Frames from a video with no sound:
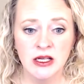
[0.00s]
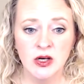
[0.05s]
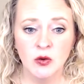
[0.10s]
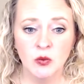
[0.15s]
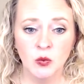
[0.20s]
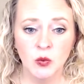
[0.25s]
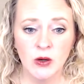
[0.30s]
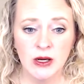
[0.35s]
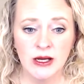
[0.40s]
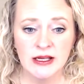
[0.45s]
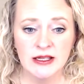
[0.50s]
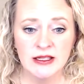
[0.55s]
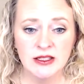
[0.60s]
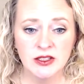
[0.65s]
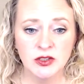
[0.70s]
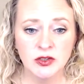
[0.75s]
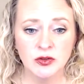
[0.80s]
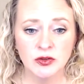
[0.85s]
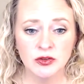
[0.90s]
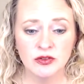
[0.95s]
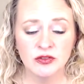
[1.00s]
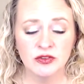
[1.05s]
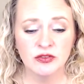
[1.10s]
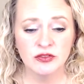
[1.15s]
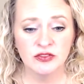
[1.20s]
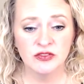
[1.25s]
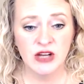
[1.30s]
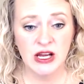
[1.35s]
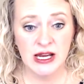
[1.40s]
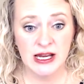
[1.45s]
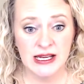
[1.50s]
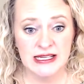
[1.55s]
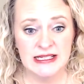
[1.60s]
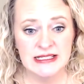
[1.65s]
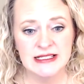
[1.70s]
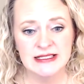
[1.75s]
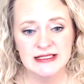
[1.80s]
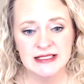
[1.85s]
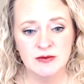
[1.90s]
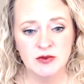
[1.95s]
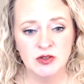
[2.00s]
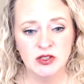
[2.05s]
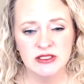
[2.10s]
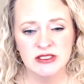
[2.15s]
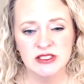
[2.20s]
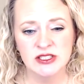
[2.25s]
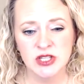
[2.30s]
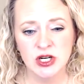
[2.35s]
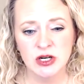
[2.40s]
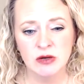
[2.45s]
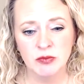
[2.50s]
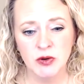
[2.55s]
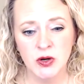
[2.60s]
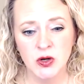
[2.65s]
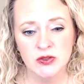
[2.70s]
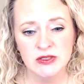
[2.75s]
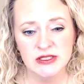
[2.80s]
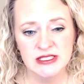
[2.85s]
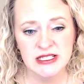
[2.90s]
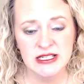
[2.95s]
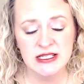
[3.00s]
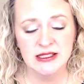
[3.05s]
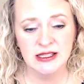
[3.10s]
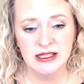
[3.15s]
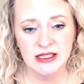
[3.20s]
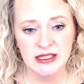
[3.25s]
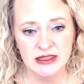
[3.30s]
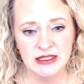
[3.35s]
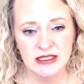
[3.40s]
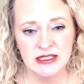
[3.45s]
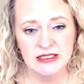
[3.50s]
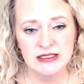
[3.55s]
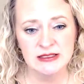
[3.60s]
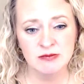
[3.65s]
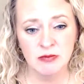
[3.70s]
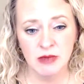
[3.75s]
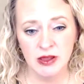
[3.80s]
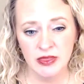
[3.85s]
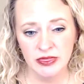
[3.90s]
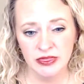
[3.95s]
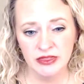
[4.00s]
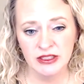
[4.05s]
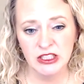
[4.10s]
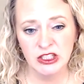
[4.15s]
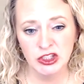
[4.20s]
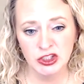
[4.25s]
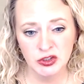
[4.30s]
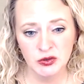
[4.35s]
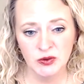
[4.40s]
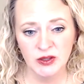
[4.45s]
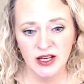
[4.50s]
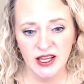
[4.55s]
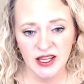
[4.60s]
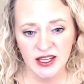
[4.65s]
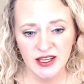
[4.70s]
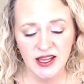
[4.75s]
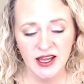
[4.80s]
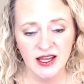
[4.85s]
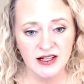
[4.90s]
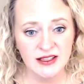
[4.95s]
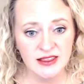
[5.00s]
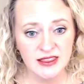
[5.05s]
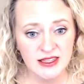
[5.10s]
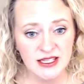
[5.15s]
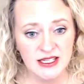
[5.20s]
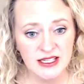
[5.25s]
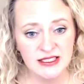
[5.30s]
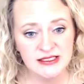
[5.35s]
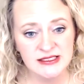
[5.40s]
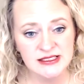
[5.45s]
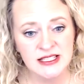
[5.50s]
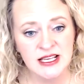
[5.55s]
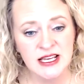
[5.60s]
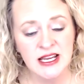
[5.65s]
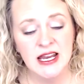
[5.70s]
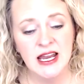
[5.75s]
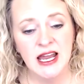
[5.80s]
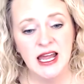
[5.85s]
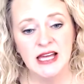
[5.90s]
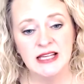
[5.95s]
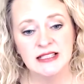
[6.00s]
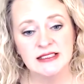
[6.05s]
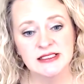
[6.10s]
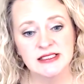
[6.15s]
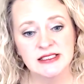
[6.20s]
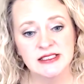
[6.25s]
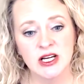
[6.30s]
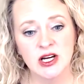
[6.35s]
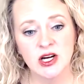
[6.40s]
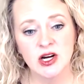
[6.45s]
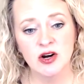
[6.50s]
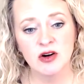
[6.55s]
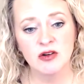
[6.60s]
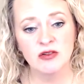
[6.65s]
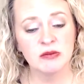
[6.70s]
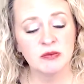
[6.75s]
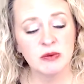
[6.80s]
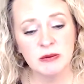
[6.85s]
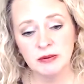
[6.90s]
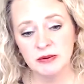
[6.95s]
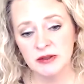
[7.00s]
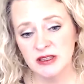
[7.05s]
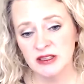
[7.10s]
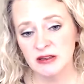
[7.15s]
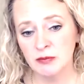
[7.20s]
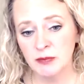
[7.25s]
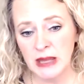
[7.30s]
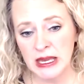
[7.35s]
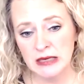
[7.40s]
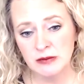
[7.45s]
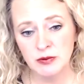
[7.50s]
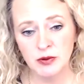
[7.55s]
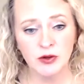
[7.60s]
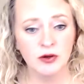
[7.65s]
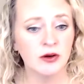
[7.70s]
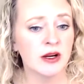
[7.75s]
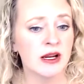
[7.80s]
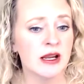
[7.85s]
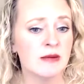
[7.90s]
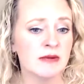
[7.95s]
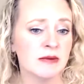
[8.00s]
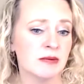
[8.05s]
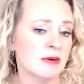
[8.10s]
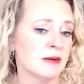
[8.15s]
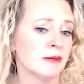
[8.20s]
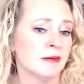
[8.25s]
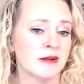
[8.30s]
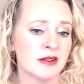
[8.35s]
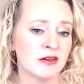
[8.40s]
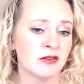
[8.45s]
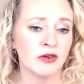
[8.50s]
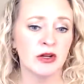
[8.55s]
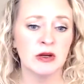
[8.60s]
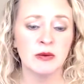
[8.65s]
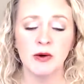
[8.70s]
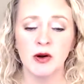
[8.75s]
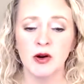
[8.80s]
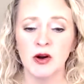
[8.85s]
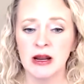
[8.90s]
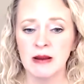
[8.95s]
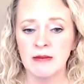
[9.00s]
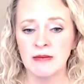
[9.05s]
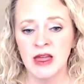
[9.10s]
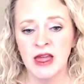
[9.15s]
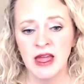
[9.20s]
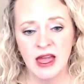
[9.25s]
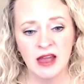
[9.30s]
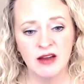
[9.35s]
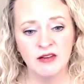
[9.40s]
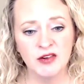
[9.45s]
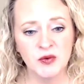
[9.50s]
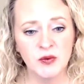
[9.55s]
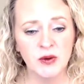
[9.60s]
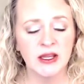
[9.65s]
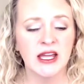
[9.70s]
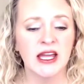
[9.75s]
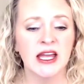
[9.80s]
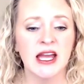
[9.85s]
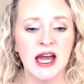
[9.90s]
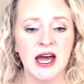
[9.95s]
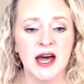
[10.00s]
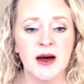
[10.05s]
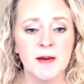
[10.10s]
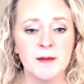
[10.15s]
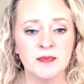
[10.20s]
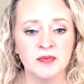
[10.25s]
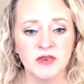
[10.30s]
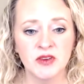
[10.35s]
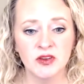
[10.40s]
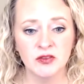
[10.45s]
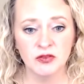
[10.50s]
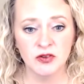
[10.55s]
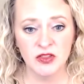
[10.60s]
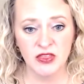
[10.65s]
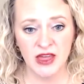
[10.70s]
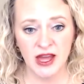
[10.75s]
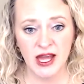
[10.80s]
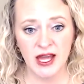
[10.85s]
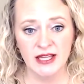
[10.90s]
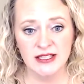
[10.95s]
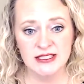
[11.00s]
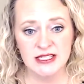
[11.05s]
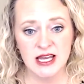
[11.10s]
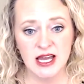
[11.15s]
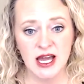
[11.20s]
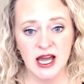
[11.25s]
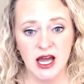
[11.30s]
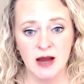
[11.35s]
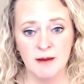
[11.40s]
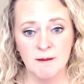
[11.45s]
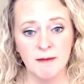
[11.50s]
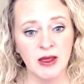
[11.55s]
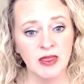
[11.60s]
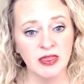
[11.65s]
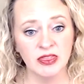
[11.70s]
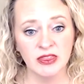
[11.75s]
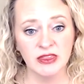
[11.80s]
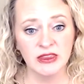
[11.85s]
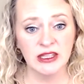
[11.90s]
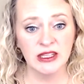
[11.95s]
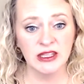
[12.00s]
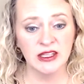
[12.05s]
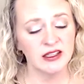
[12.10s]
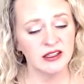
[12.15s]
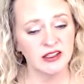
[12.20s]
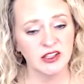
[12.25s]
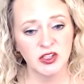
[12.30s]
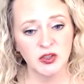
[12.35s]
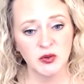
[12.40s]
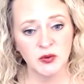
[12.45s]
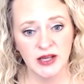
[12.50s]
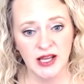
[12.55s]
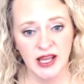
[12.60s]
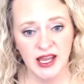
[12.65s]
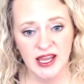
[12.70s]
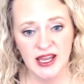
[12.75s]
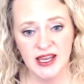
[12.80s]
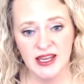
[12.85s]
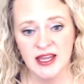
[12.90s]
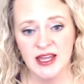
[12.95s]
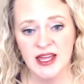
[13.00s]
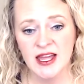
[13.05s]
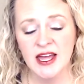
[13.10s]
what you'll find is I'm going to start posting like these monthly Q&A kind of things. And so the people in the paid program, the people in the free program, everyone can come for that monthly Q&A.